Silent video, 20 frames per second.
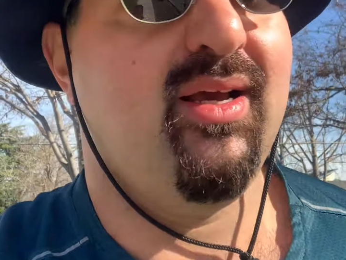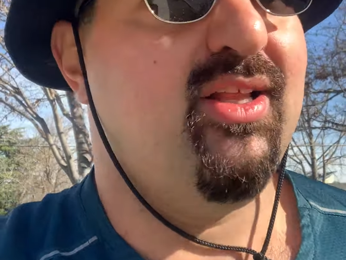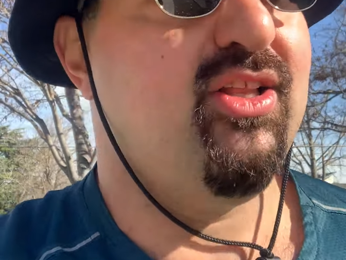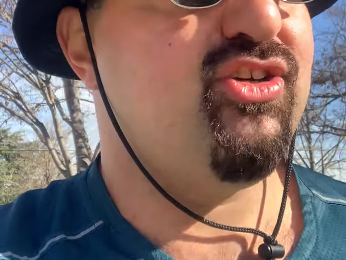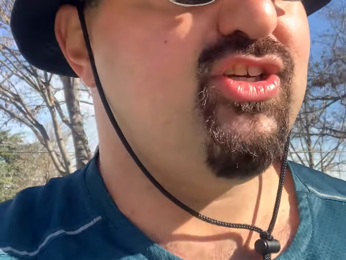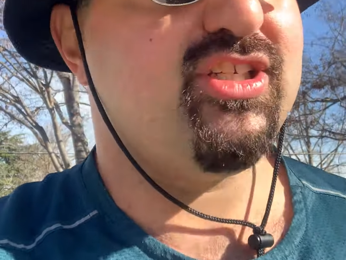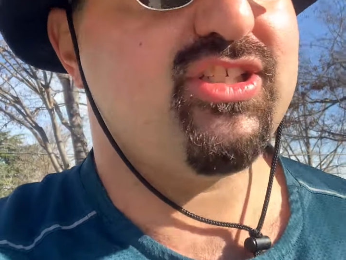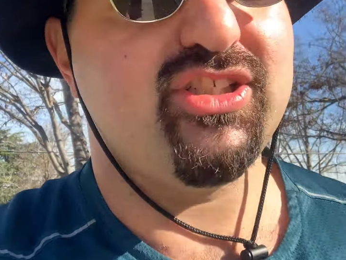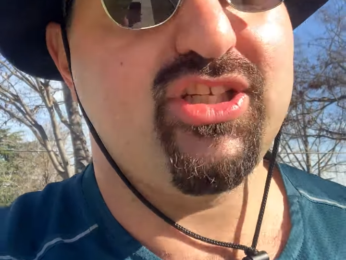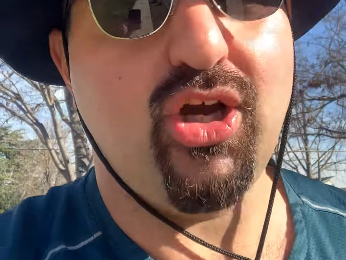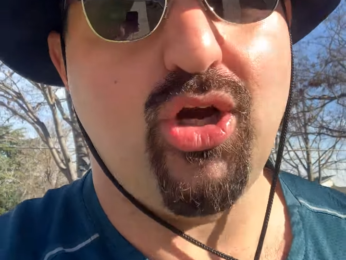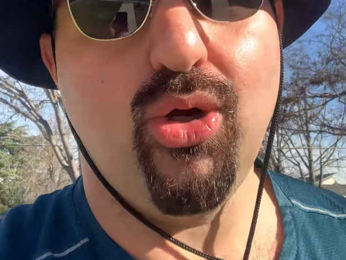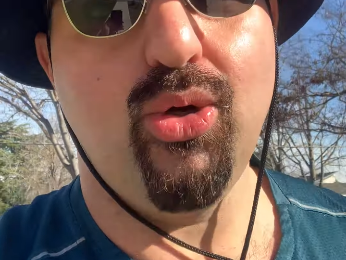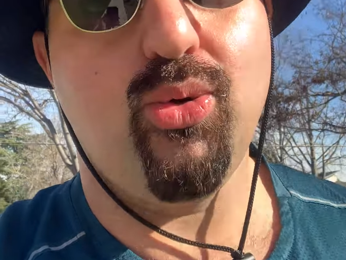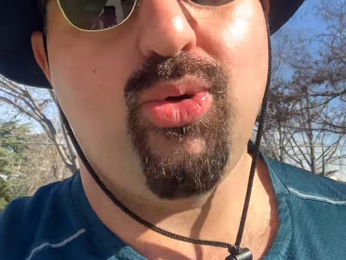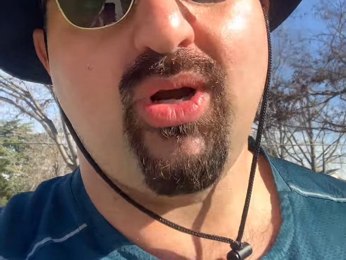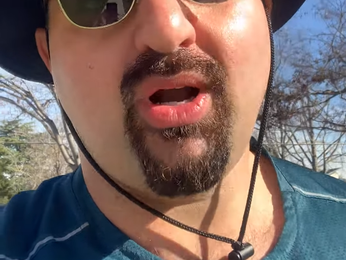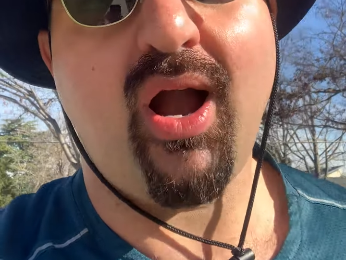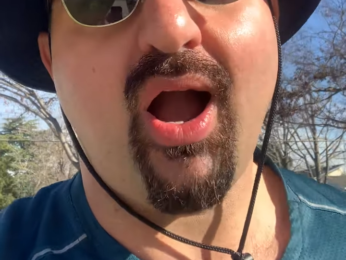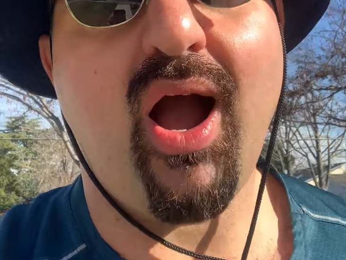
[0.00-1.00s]
There is
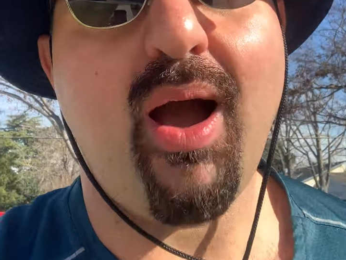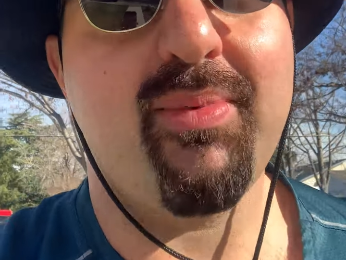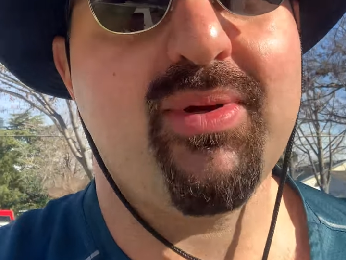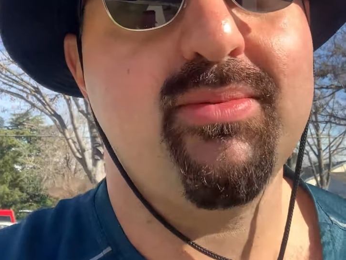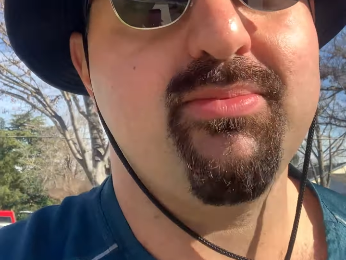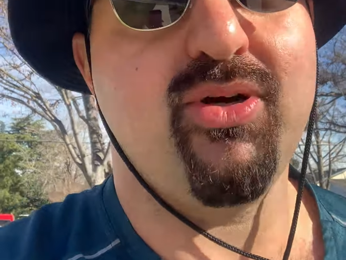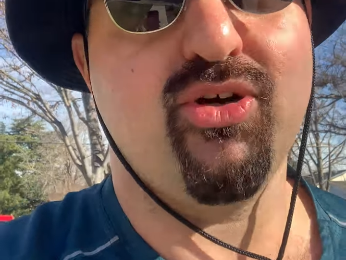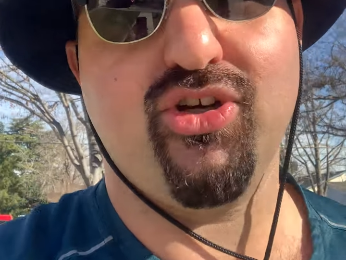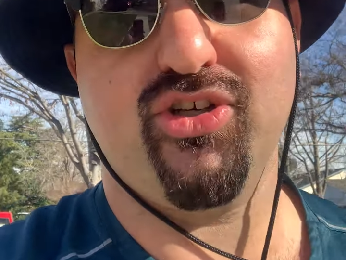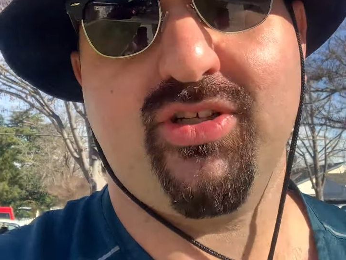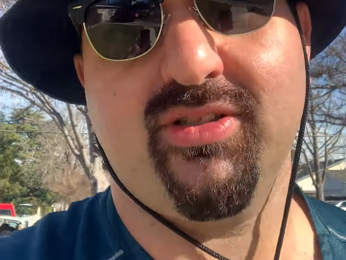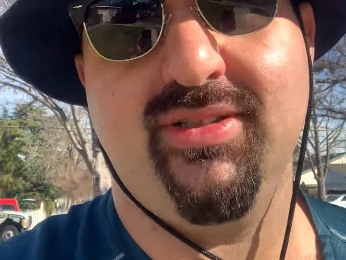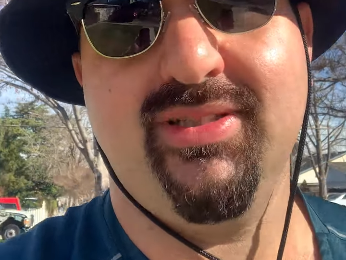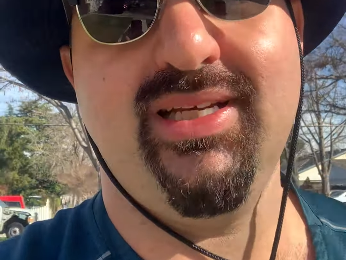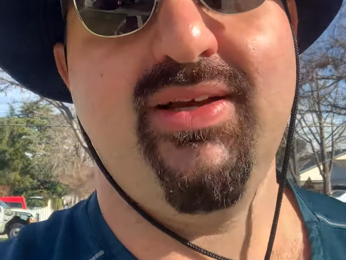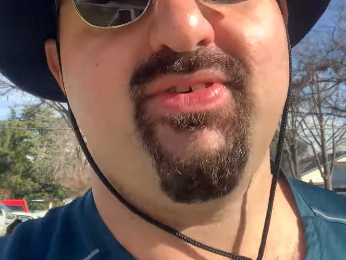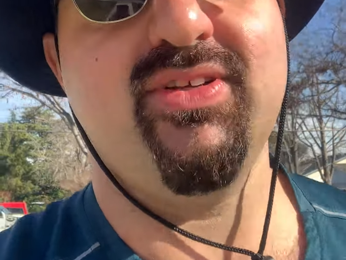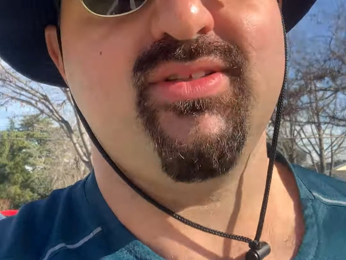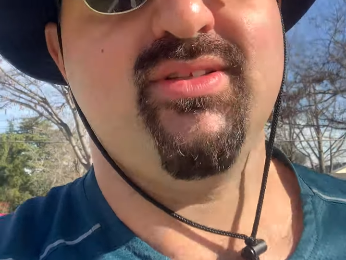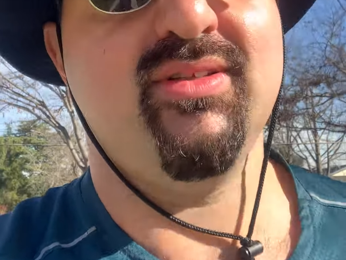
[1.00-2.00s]
no common person,
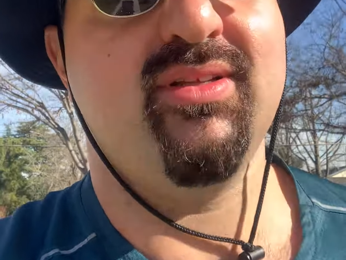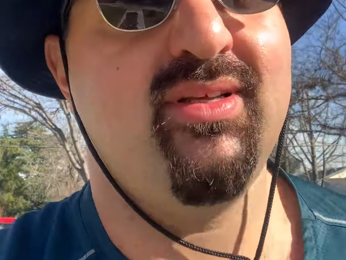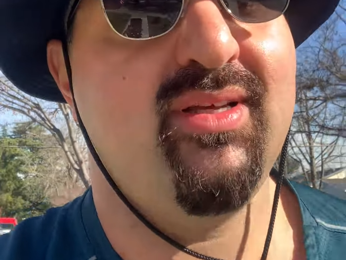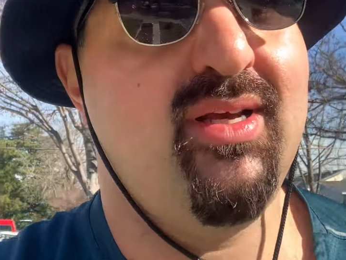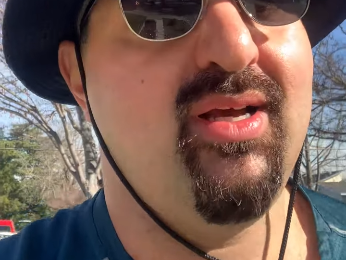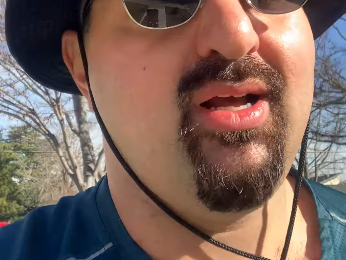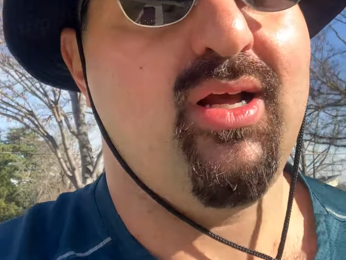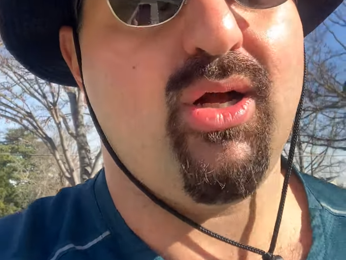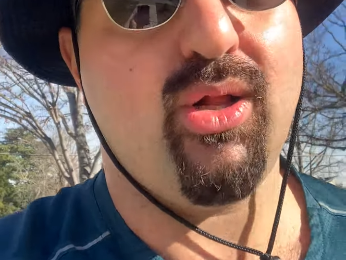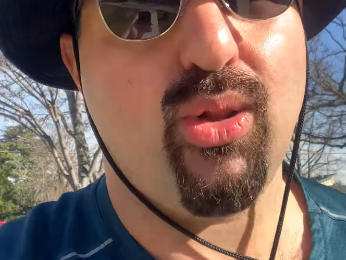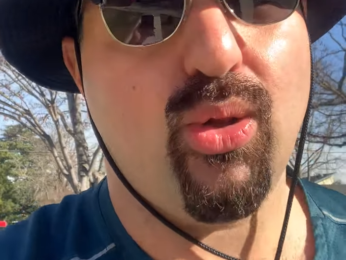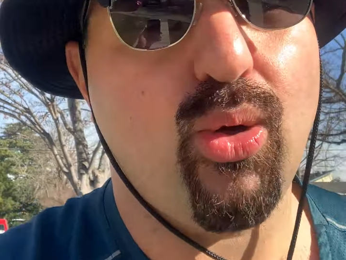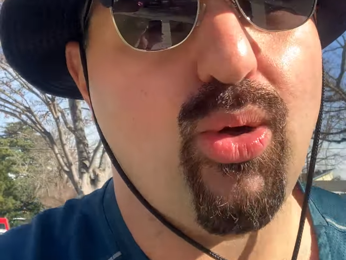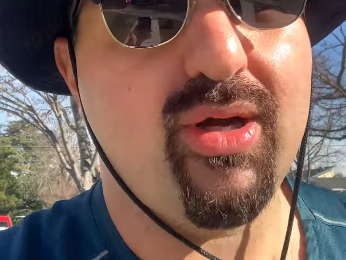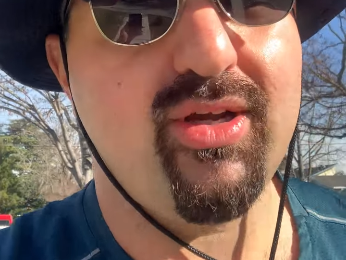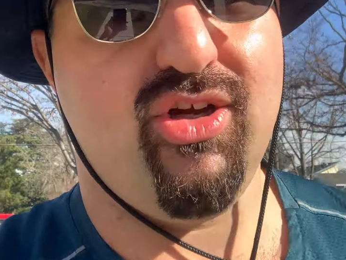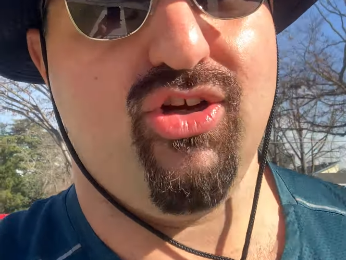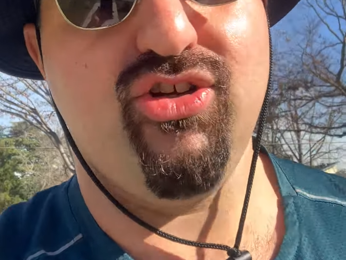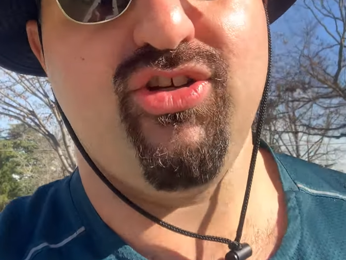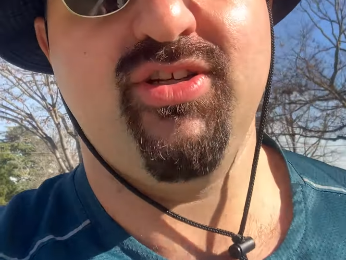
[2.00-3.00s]
even a
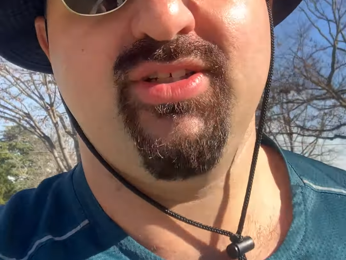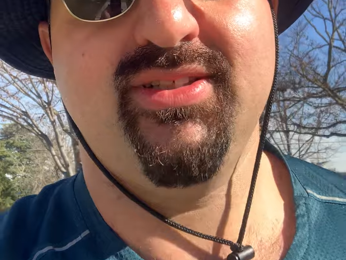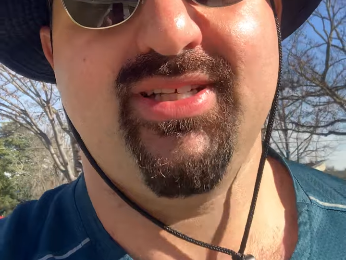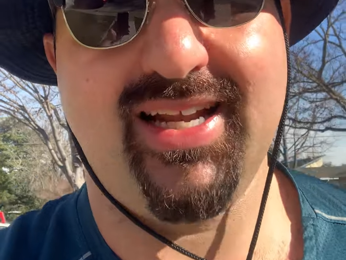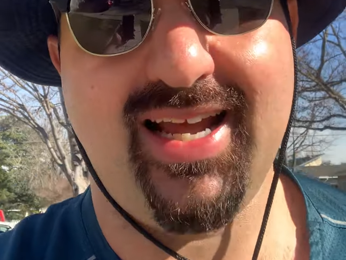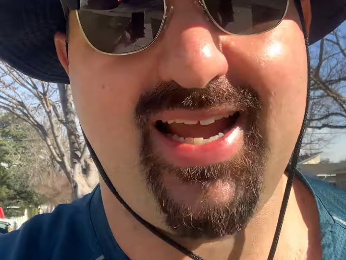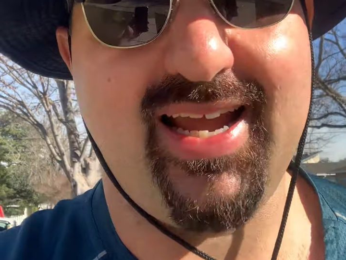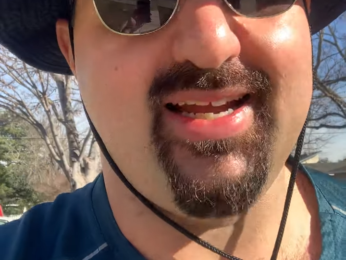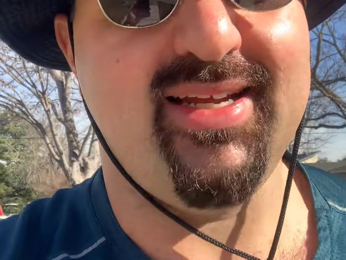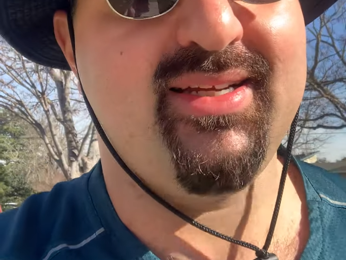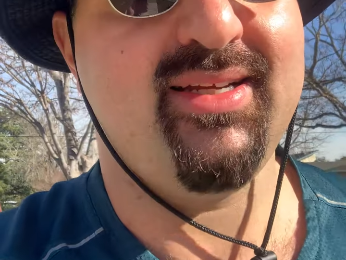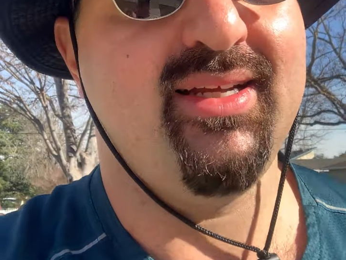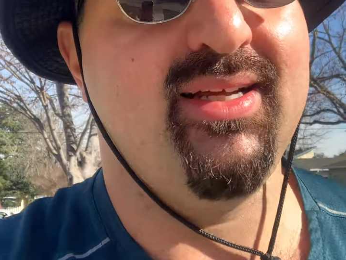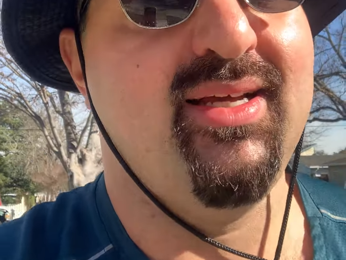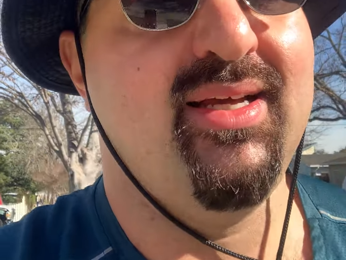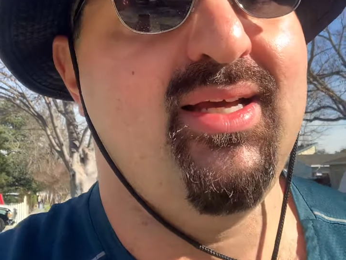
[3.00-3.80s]
lawyer today,